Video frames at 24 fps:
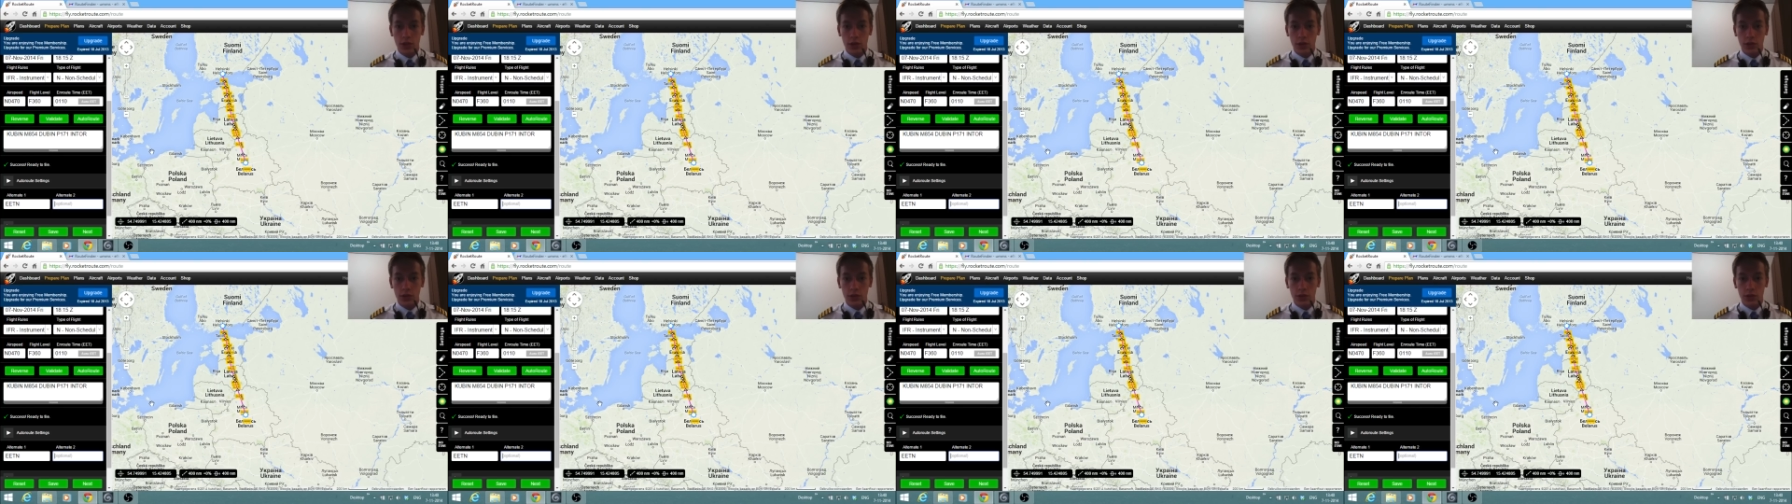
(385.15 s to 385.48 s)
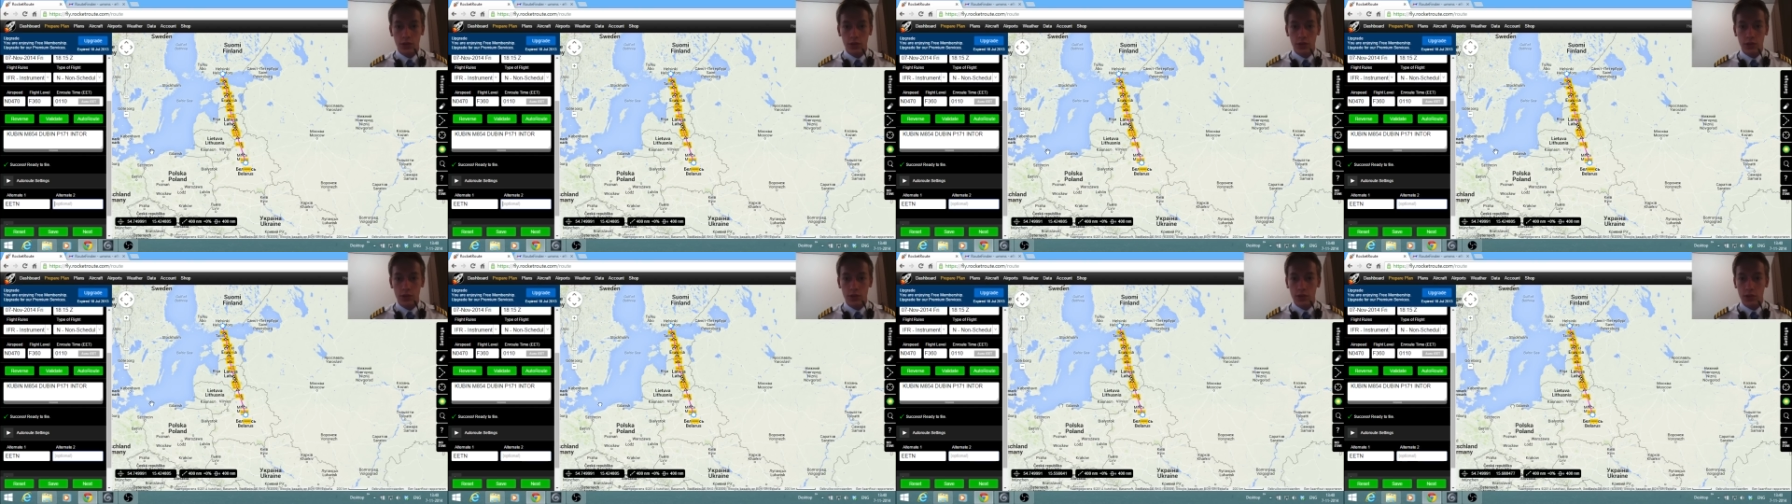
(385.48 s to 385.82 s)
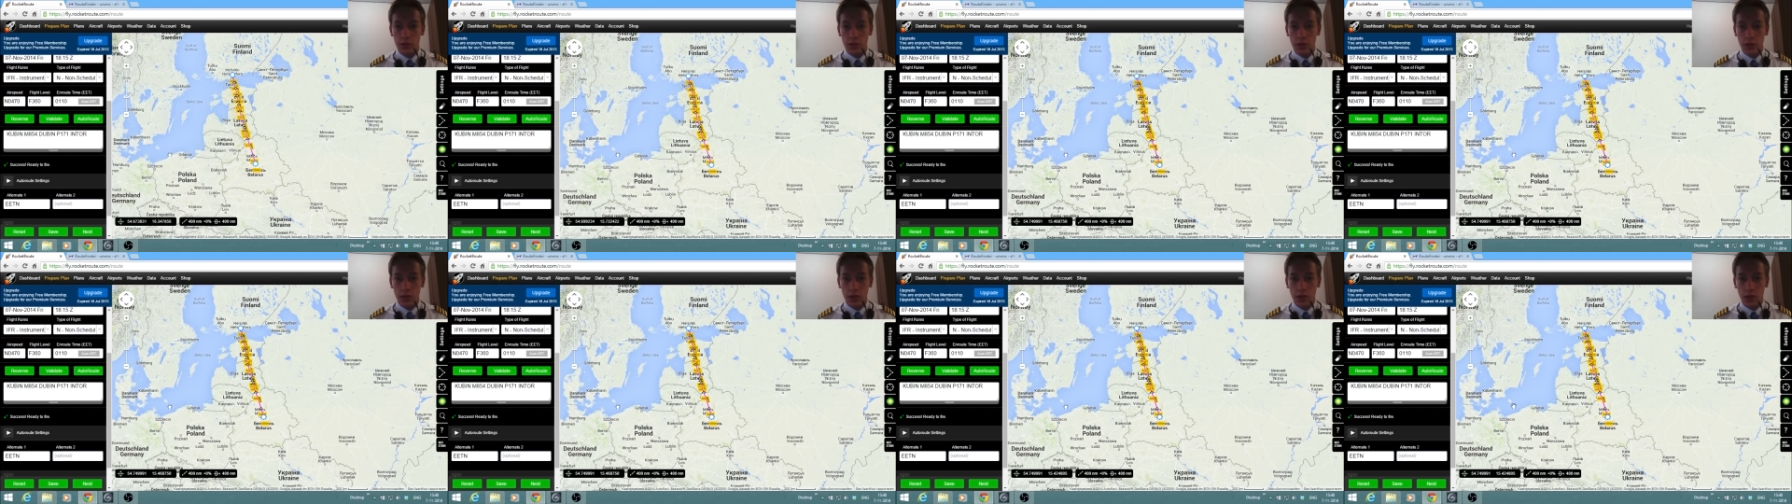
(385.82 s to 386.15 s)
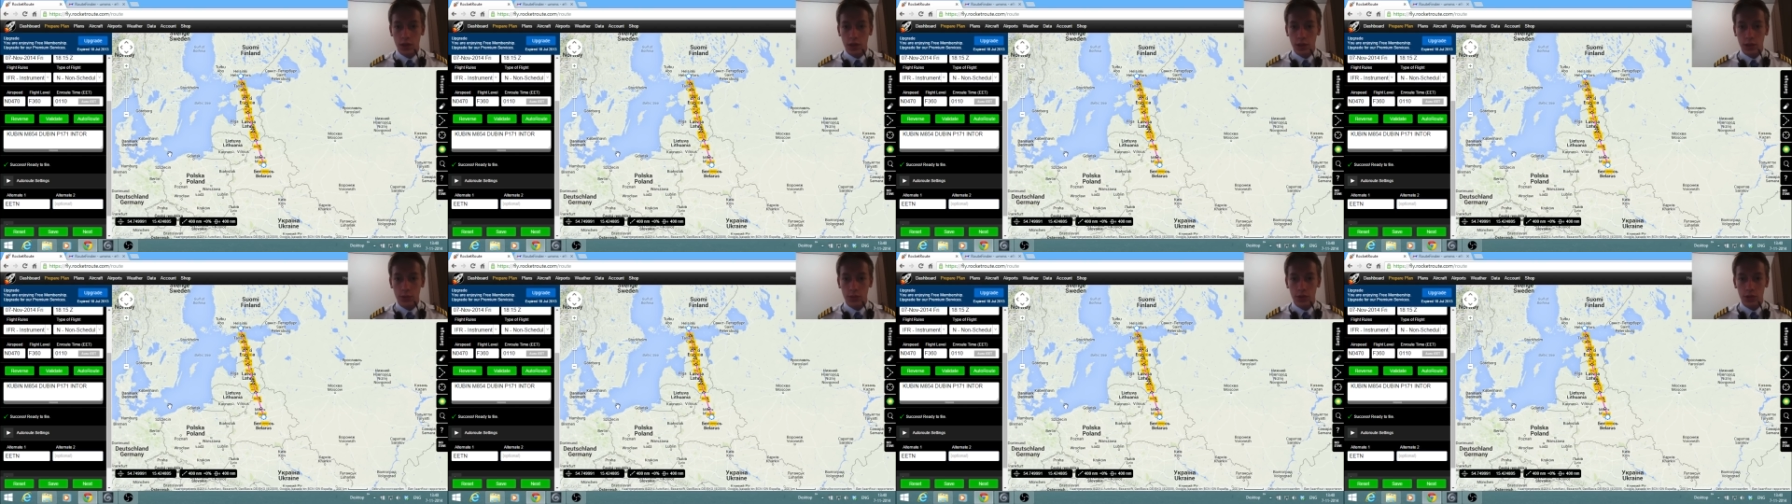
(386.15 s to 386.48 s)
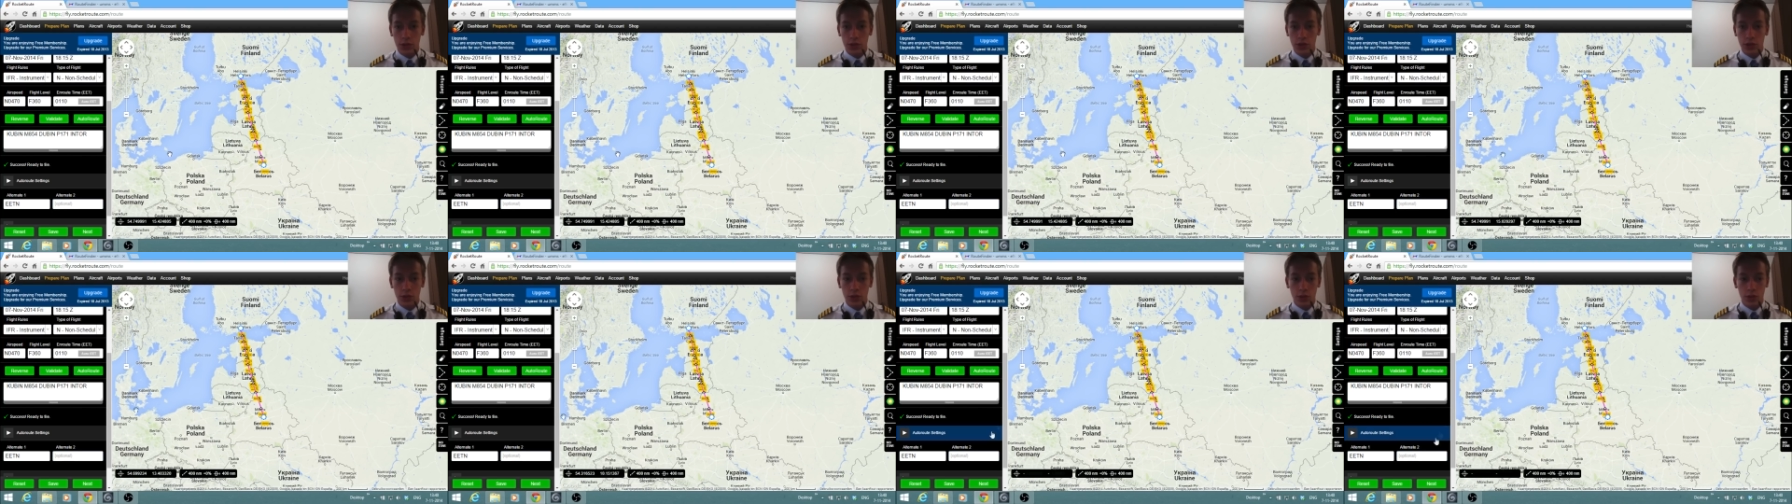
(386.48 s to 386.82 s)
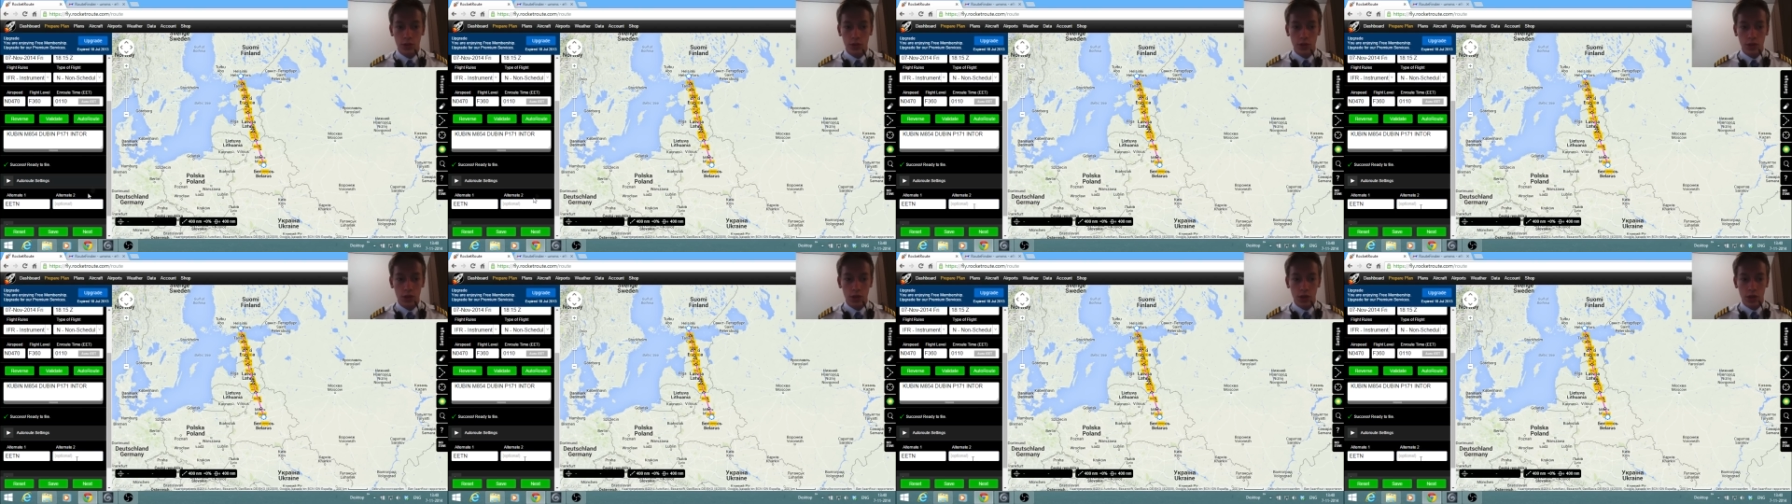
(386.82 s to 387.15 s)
alternate, uh, I'm not sure,